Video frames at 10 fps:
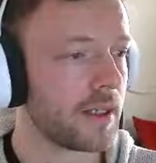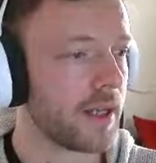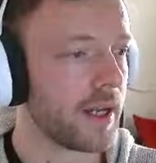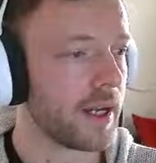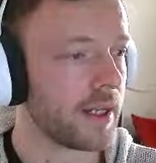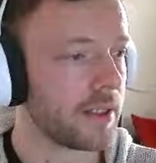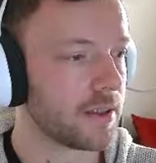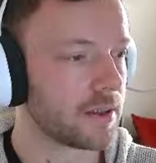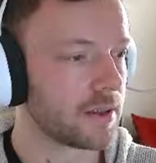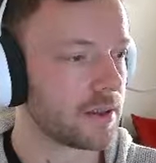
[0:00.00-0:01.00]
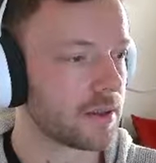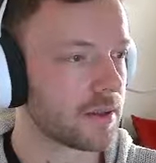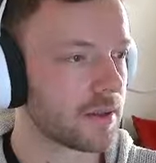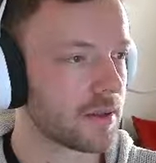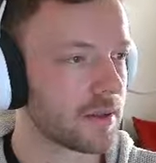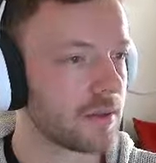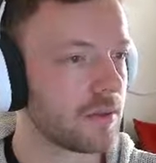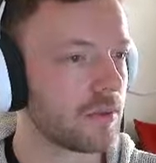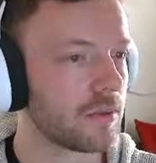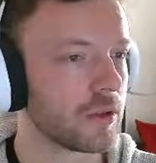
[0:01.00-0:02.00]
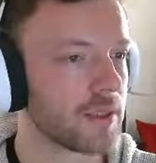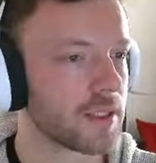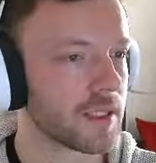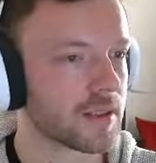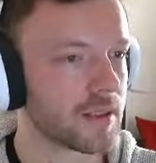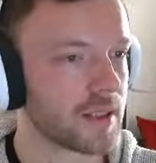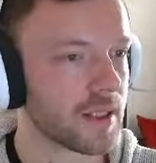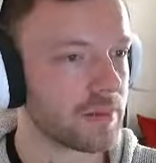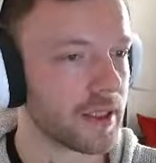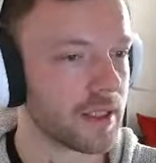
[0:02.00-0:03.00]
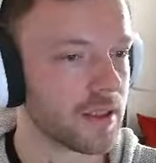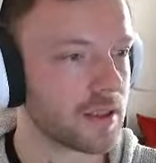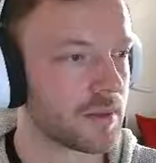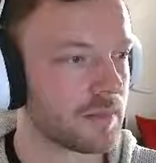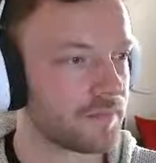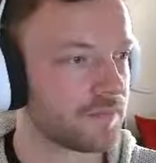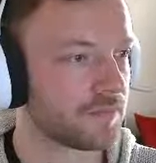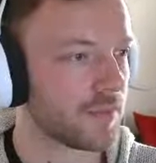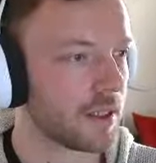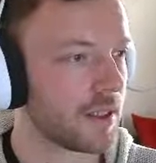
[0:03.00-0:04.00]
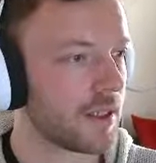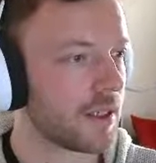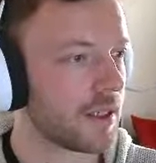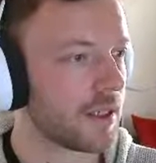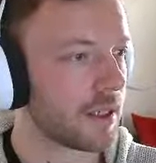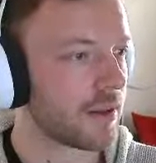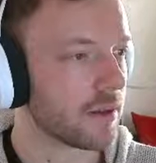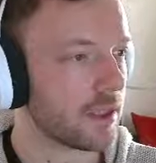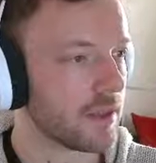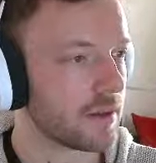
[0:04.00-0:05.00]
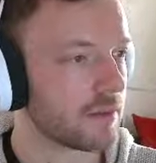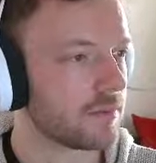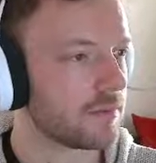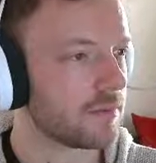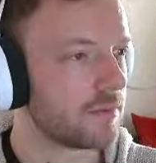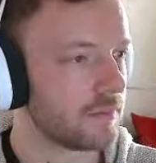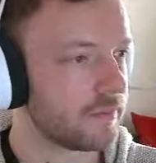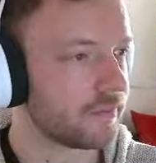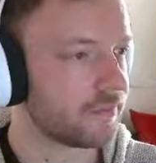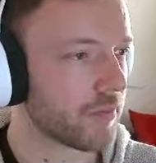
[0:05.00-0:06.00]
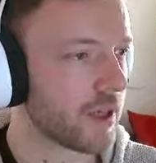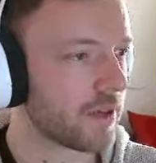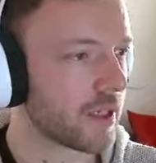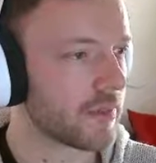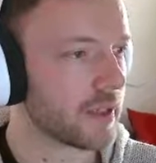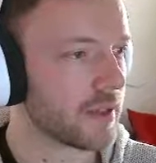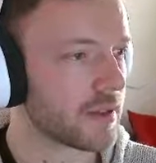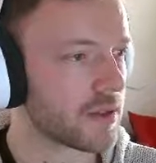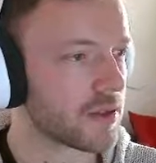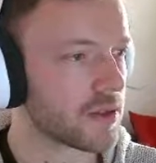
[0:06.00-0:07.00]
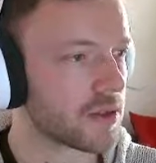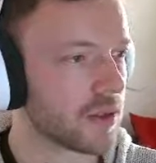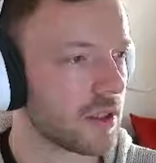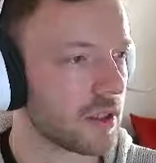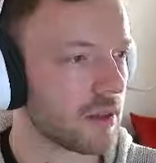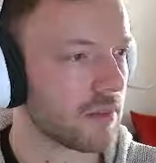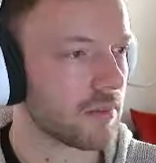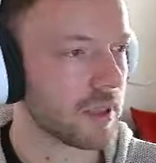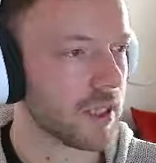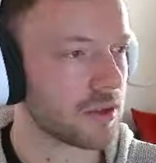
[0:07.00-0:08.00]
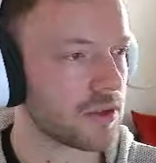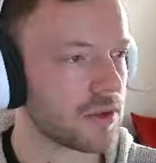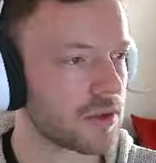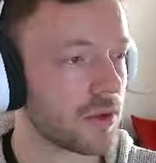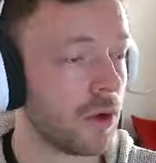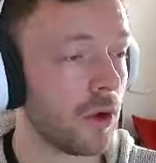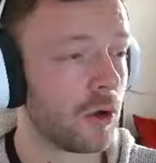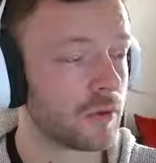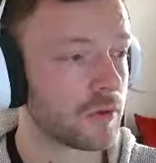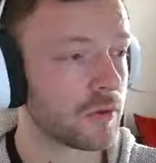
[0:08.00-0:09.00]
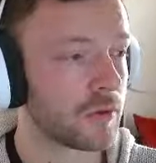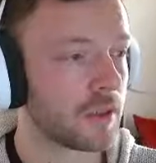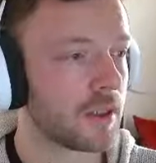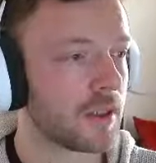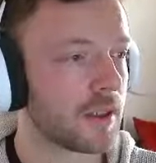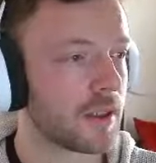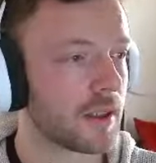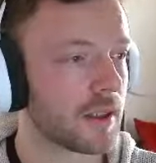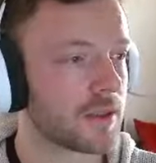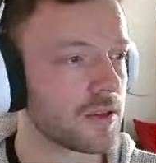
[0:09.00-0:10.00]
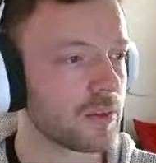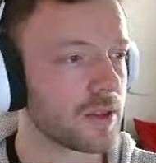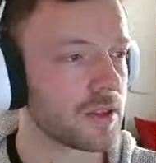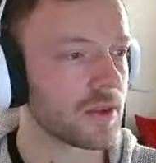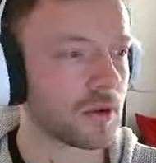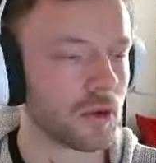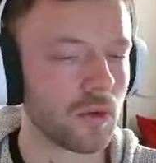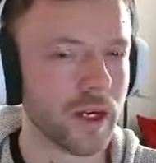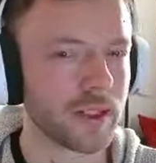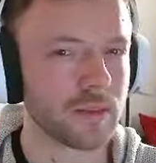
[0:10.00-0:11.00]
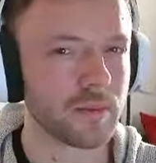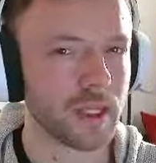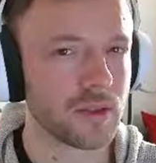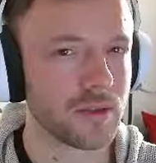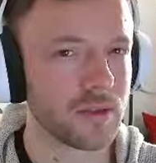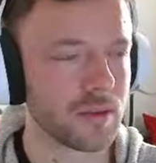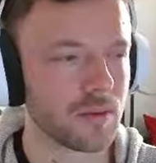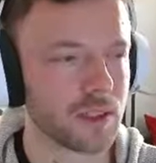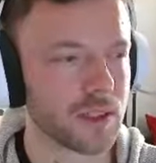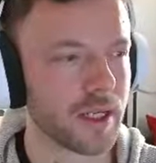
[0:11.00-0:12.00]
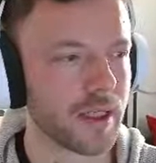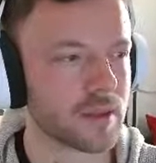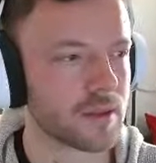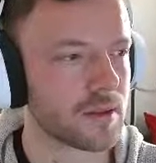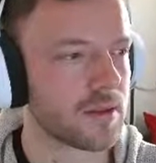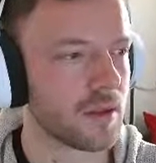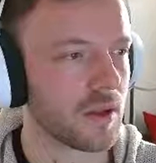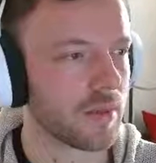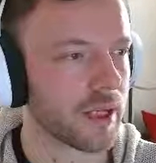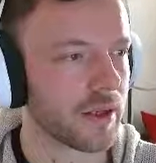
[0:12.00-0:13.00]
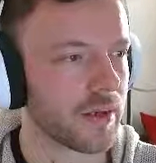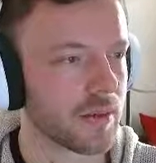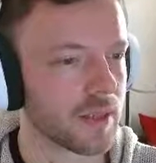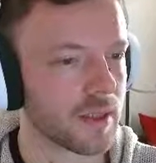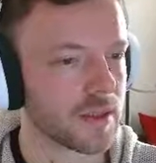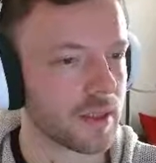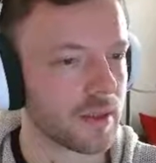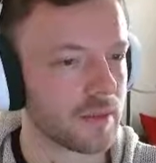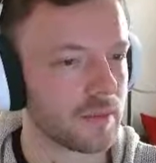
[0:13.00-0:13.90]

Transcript: And we'll be taken to this next page. Now here, I recommend turning margins off unless your printer requires margins, in which case you can play around with that setting.